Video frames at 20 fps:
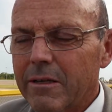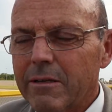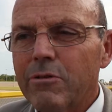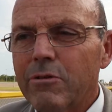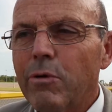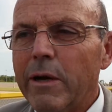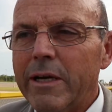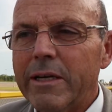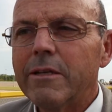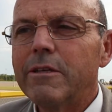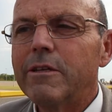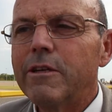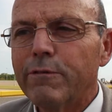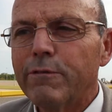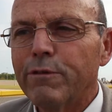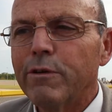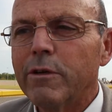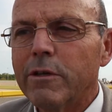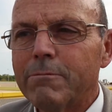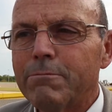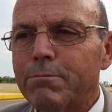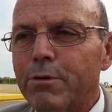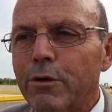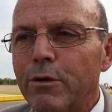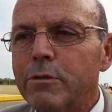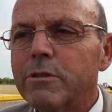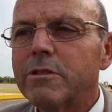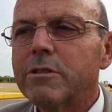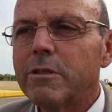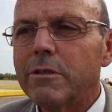quite a different
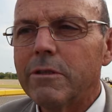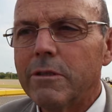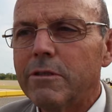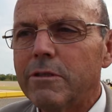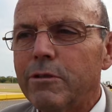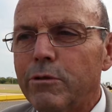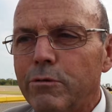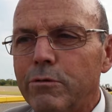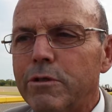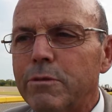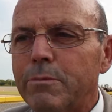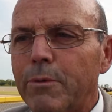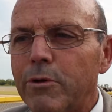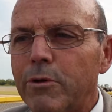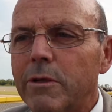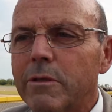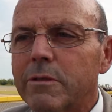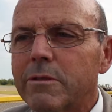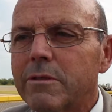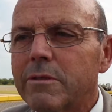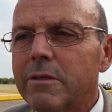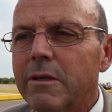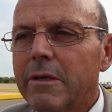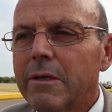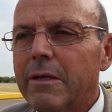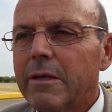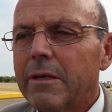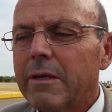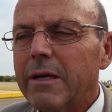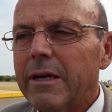approach to the two sports.
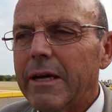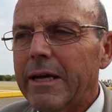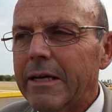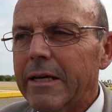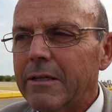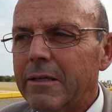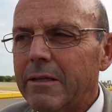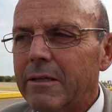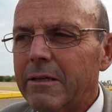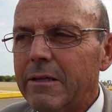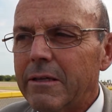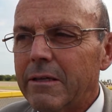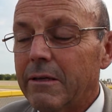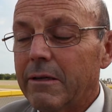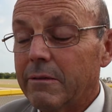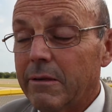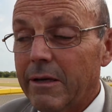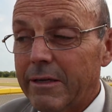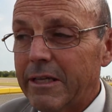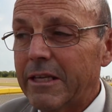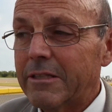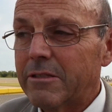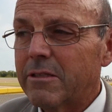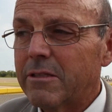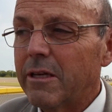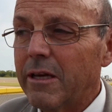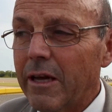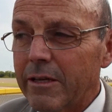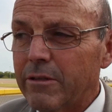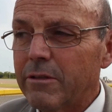And I guess
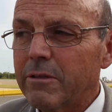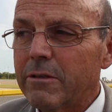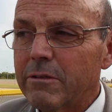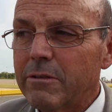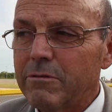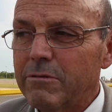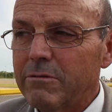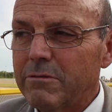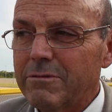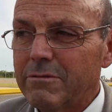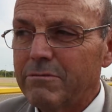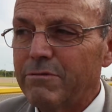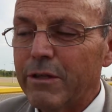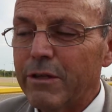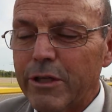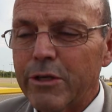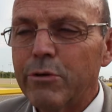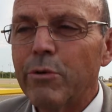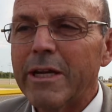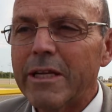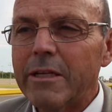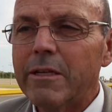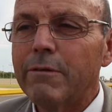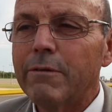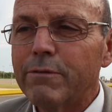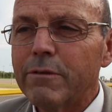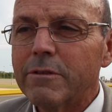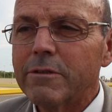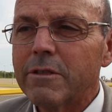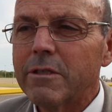the other very great
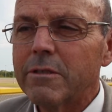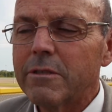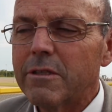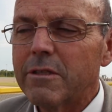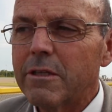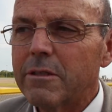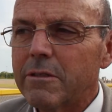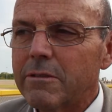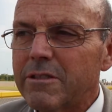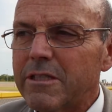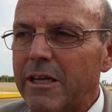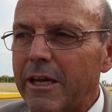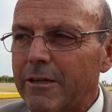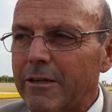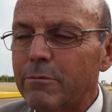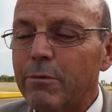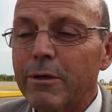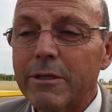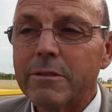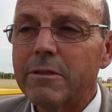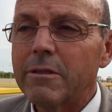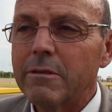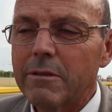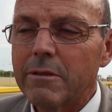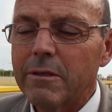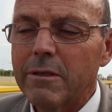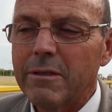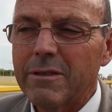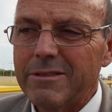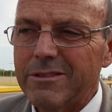difference is that standardbreds
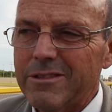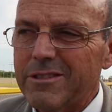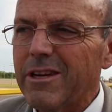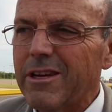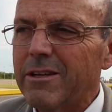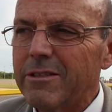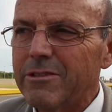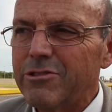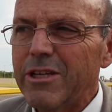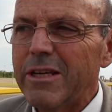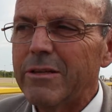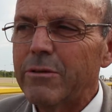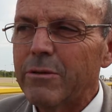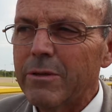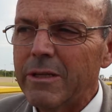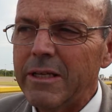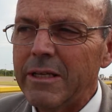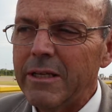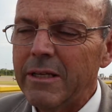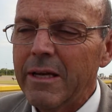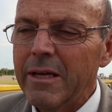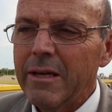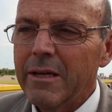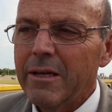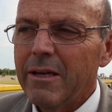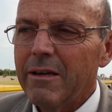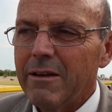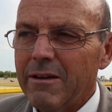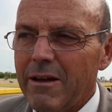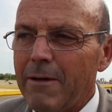start generally
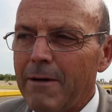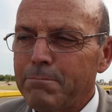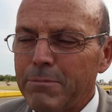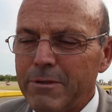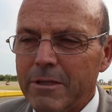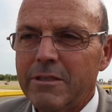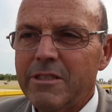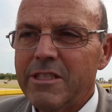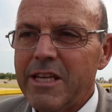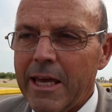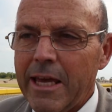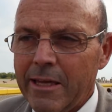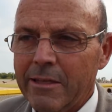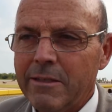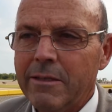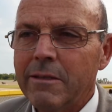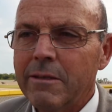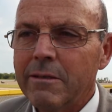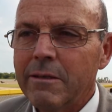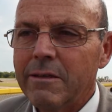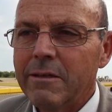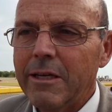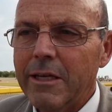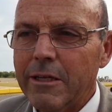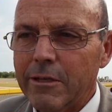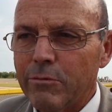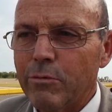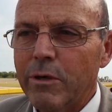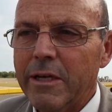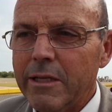up to 10
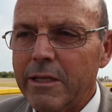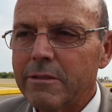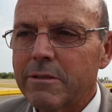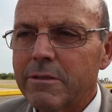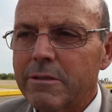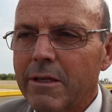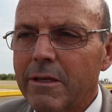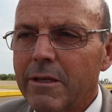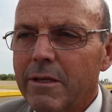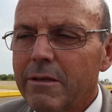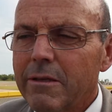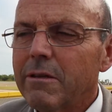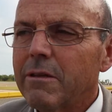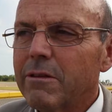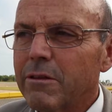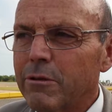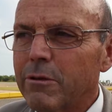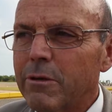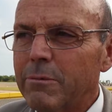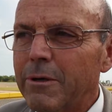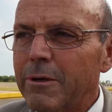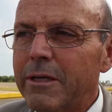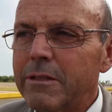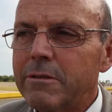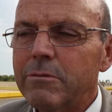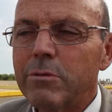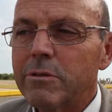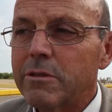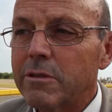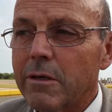in a race.
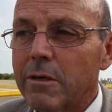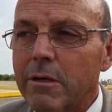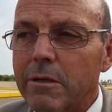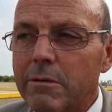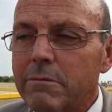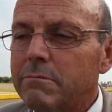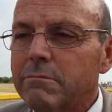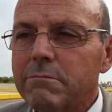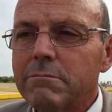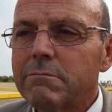Thoroughbreds will start